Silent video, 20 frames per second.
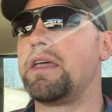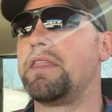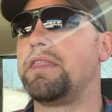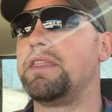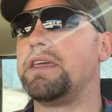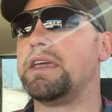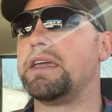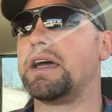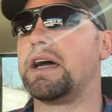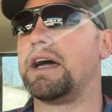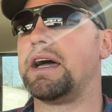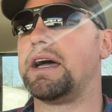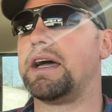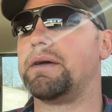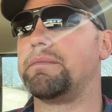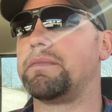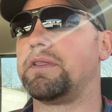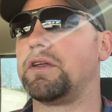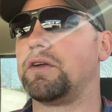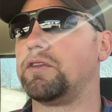The
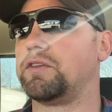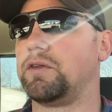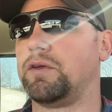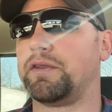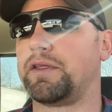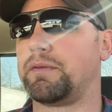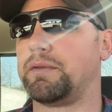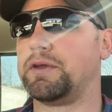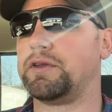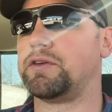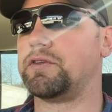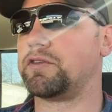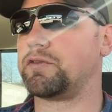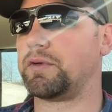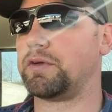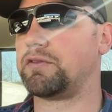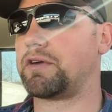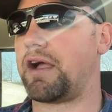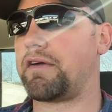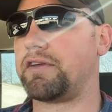only thing we do is
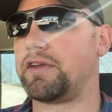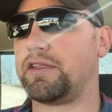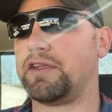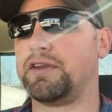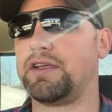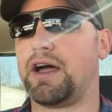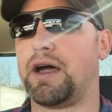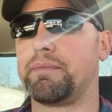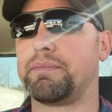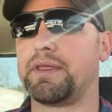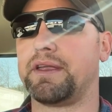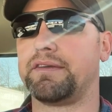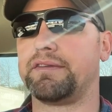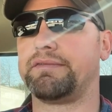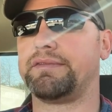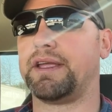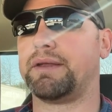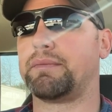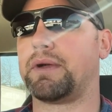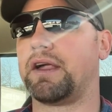we drive it to the dump. That's
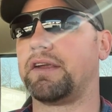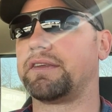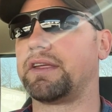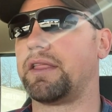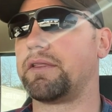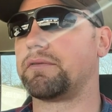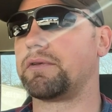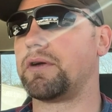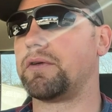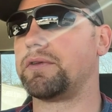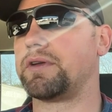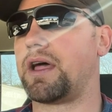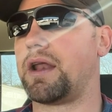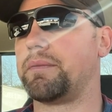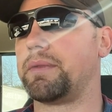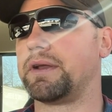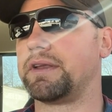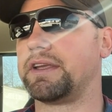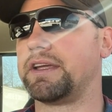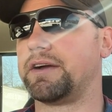10 miles down the road. Not
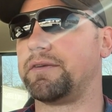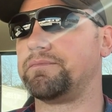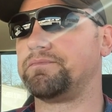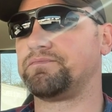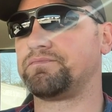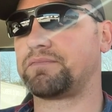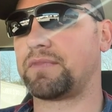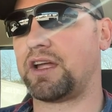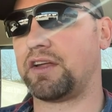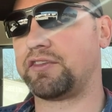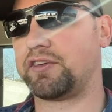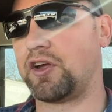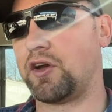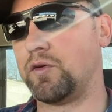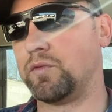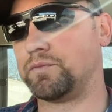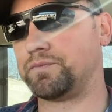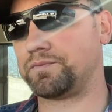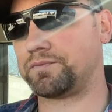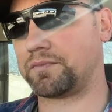a big deal.
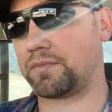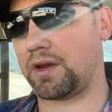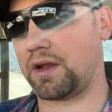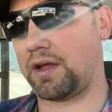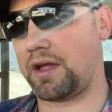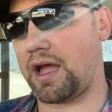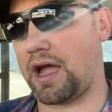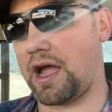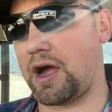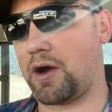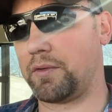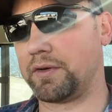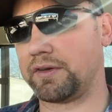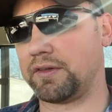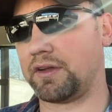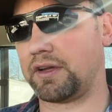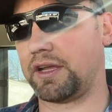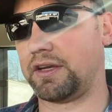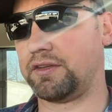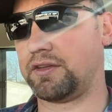So I always
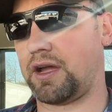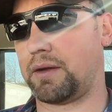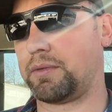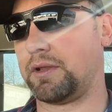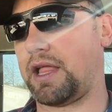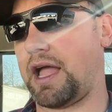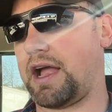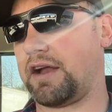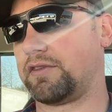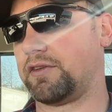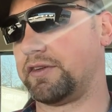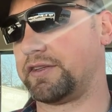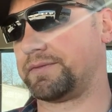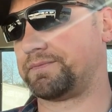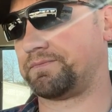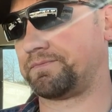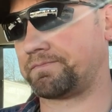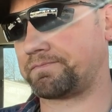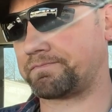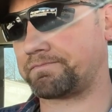look at double axles.
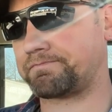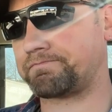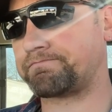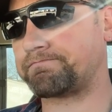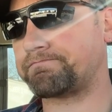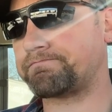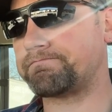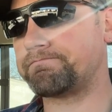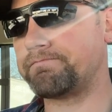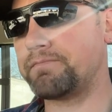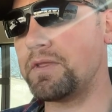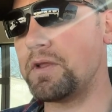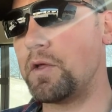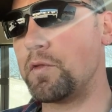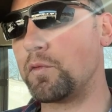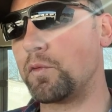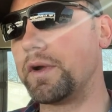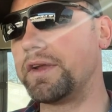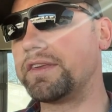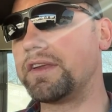
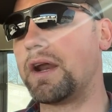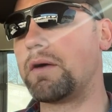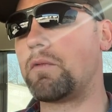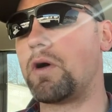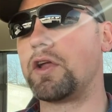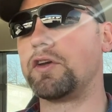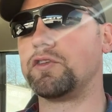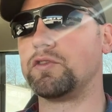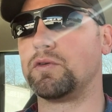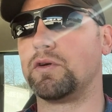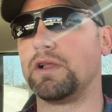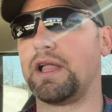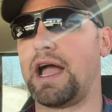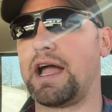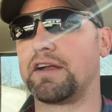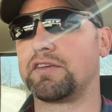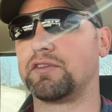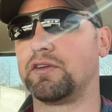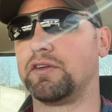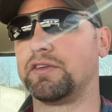The reason I want dual
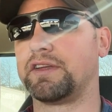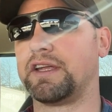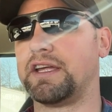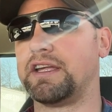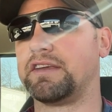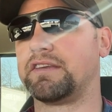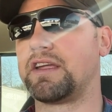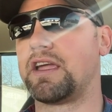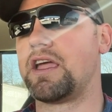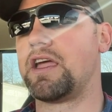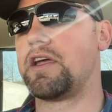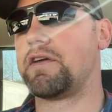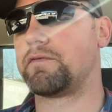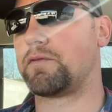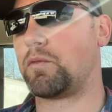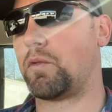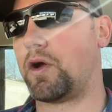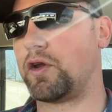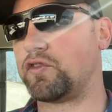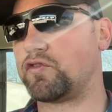axles is,
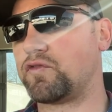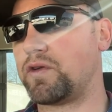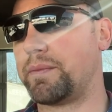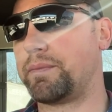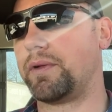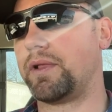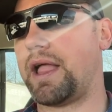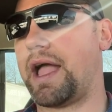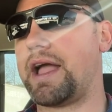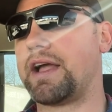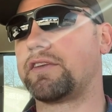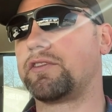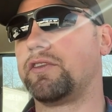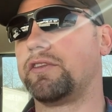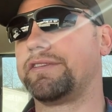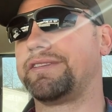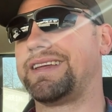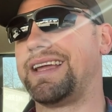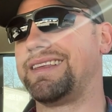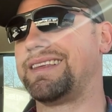for one, triple
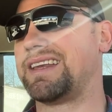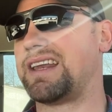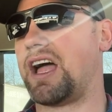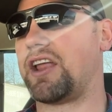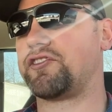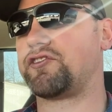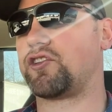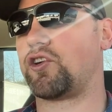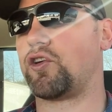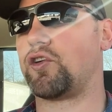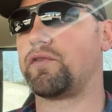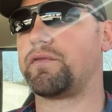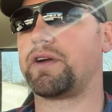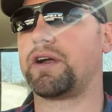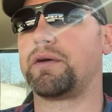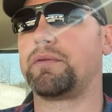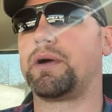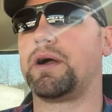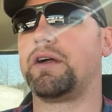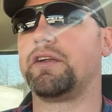axles tend to not turn
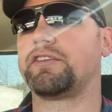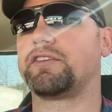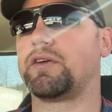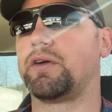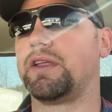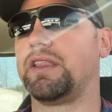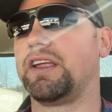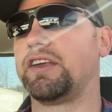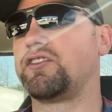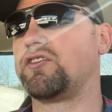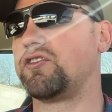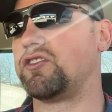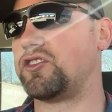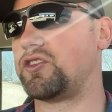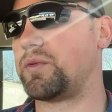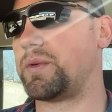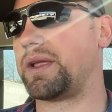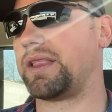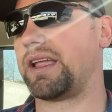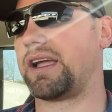very well. So unless you're
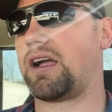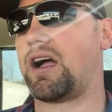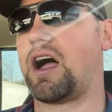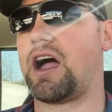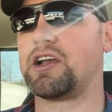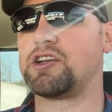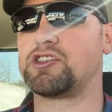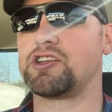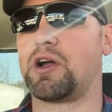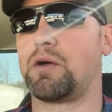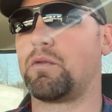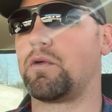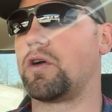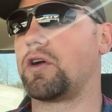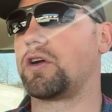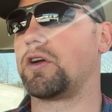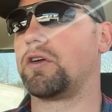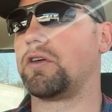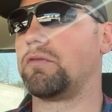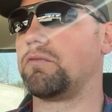doing like hotshot
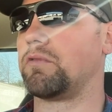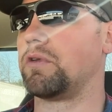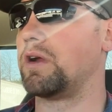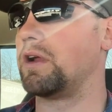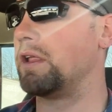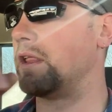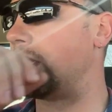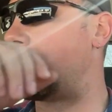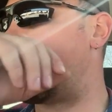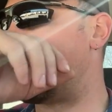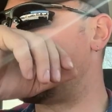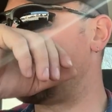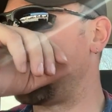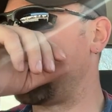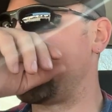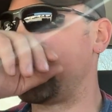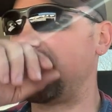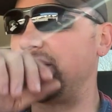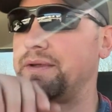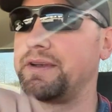work or really heavy
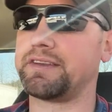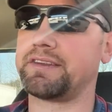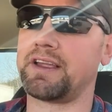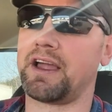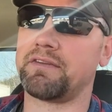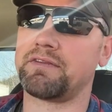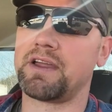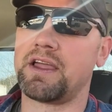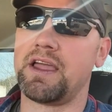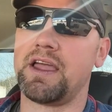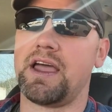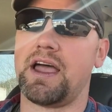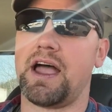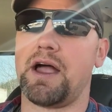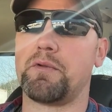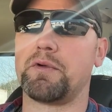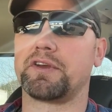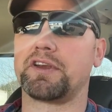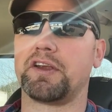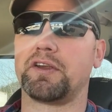equipment stuff,
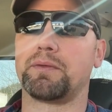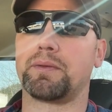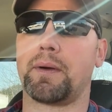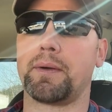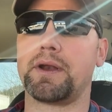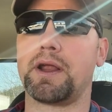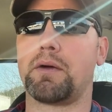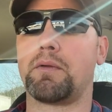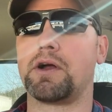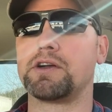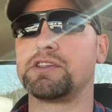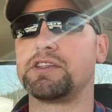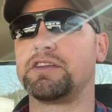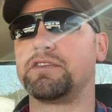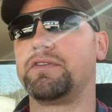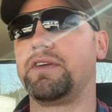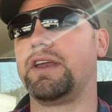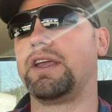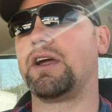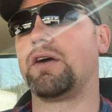in which case you're probably not watching
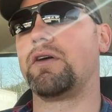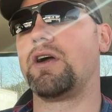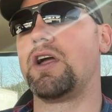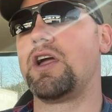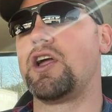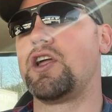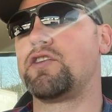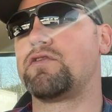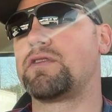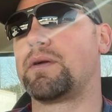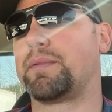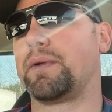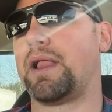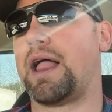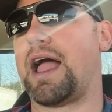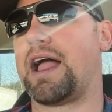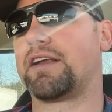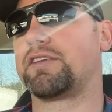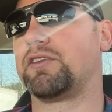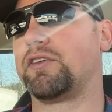this video, triple
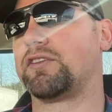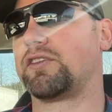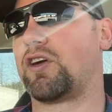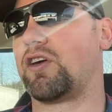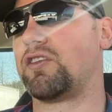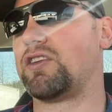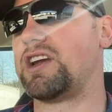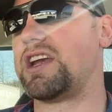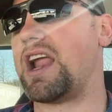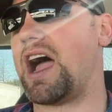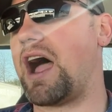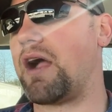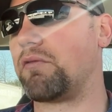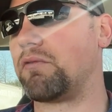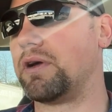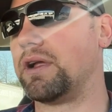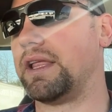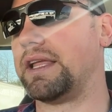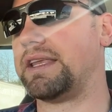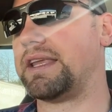axles are not
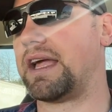really